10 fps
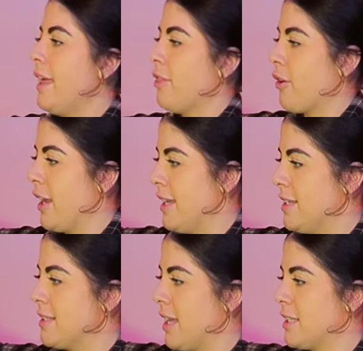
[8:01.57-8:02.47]
there
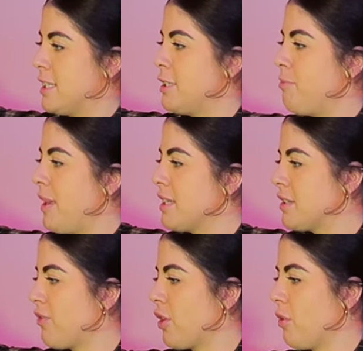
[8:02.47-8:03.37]
is a
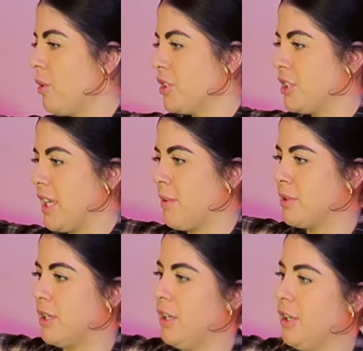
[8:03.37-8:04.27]
space for it, which is
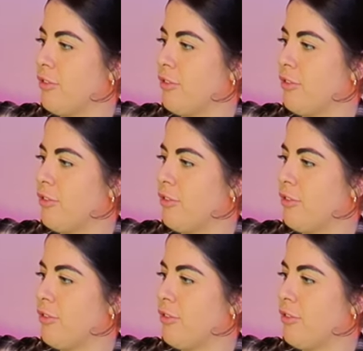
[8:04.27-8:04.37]
absolutely